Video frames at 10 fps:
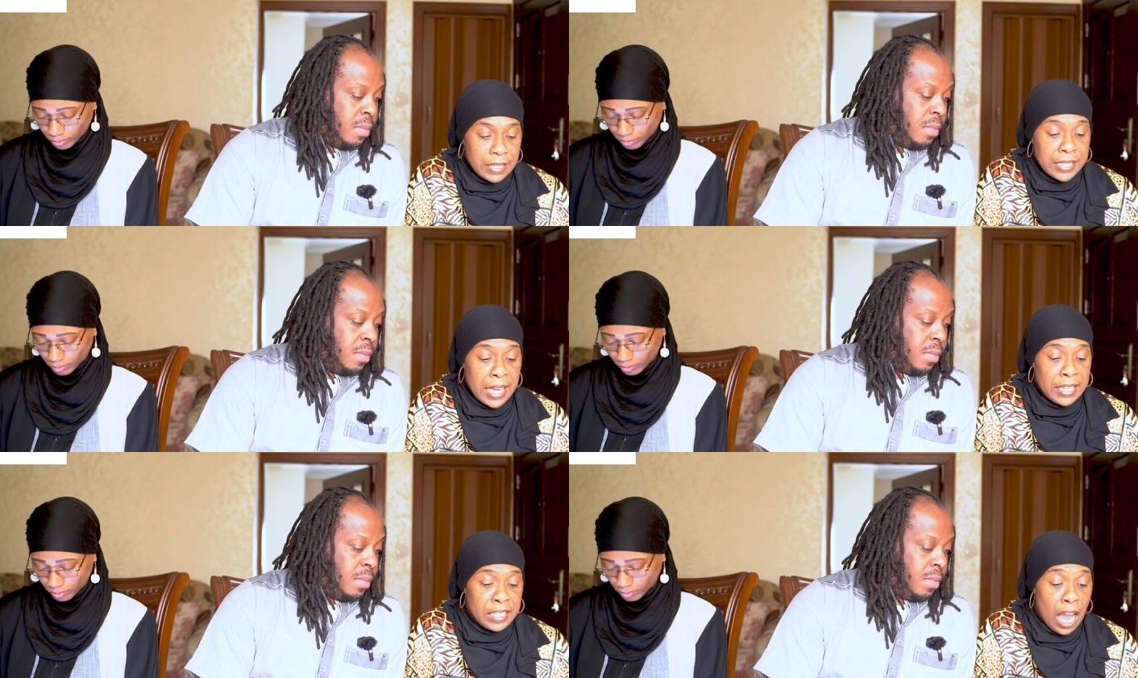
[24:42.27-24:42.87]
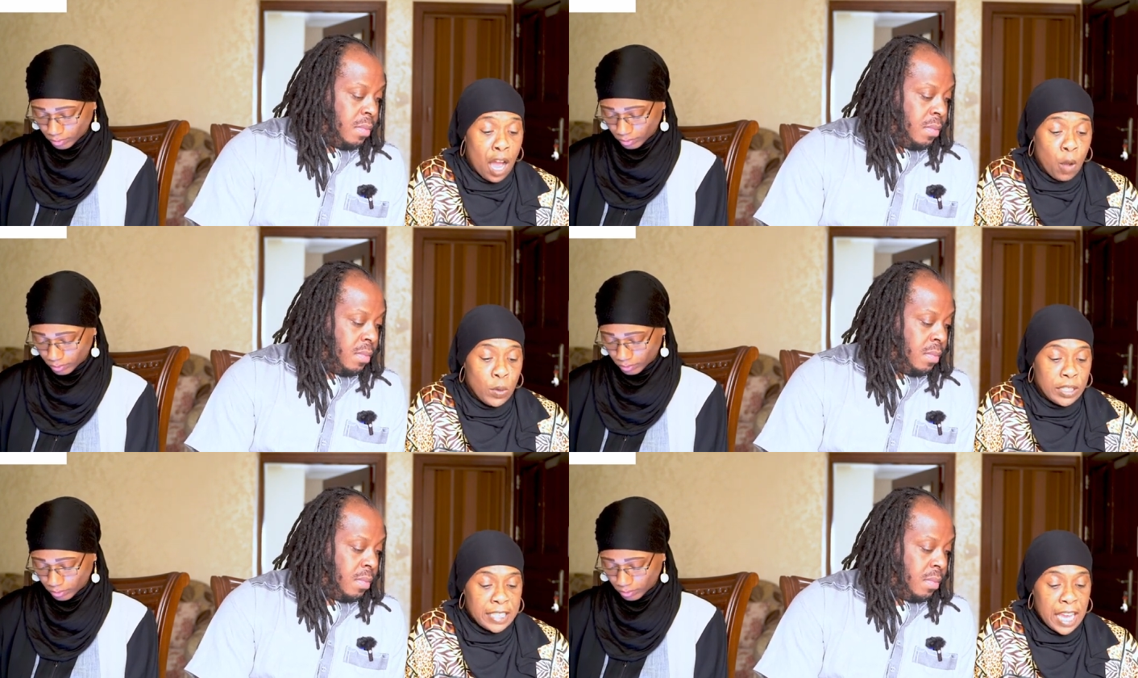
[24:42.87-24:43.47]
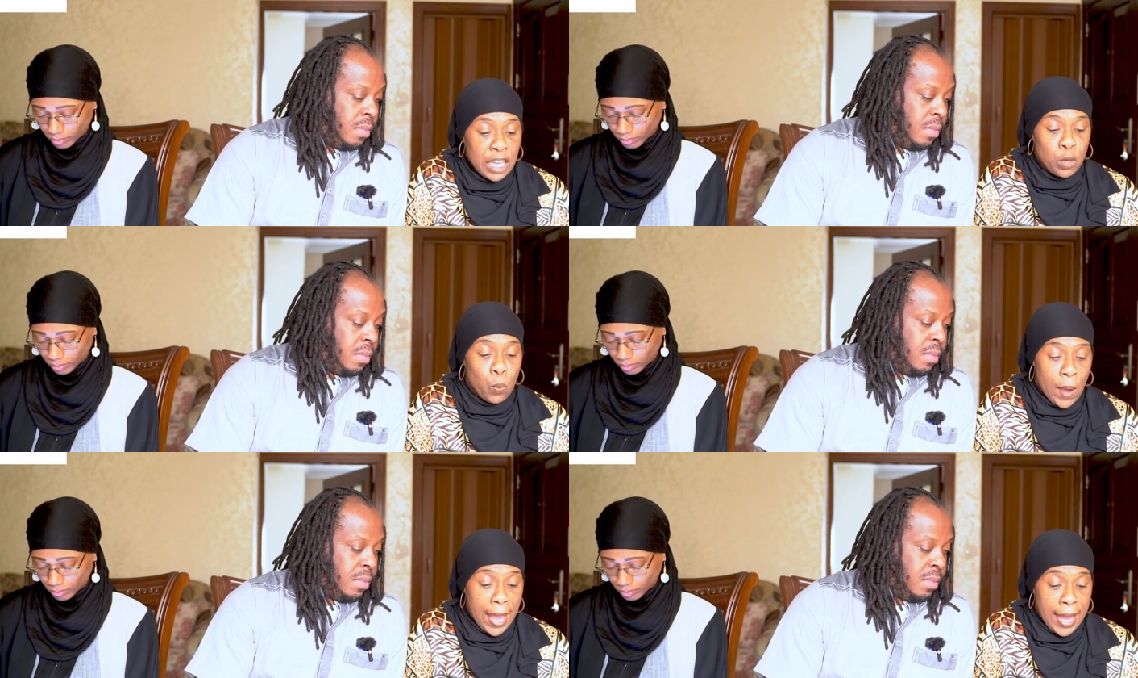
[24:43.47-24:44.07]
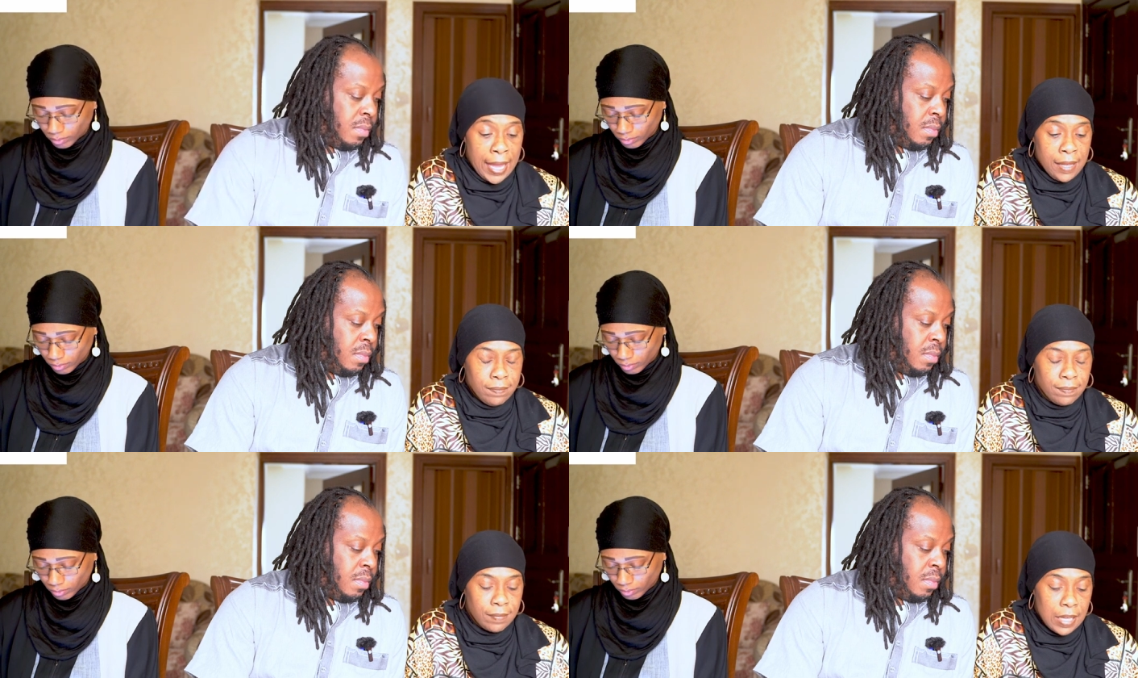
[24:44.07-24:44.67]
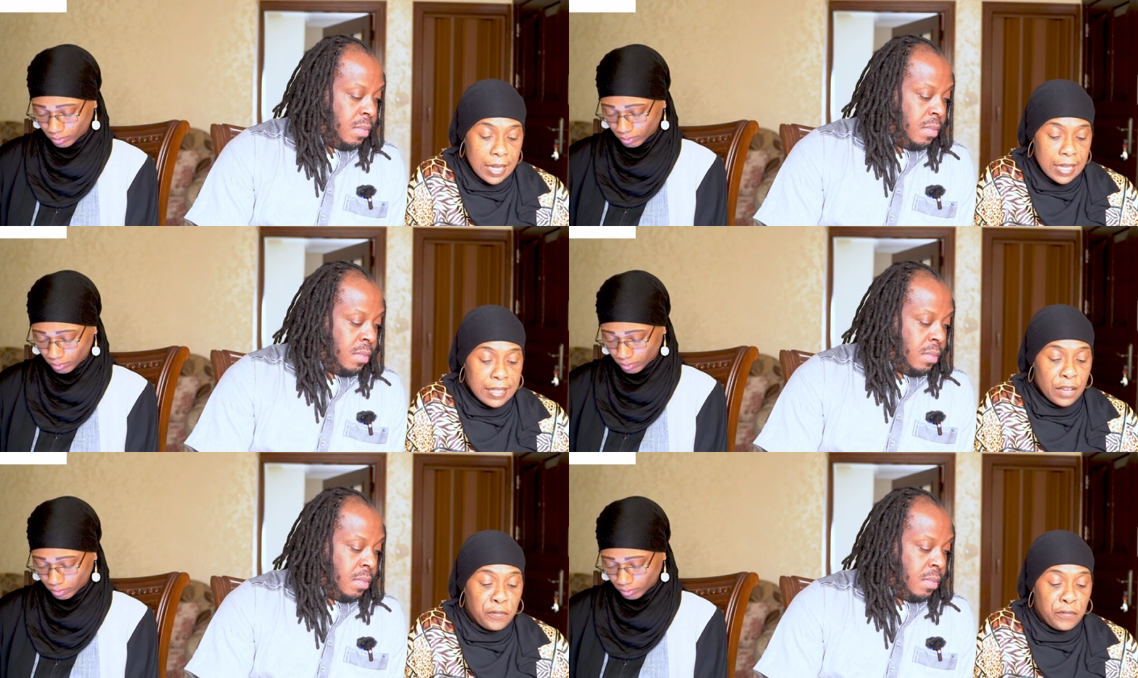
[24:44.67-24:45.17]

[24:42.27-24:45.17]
Speaker 1: yeah, y'all will take away the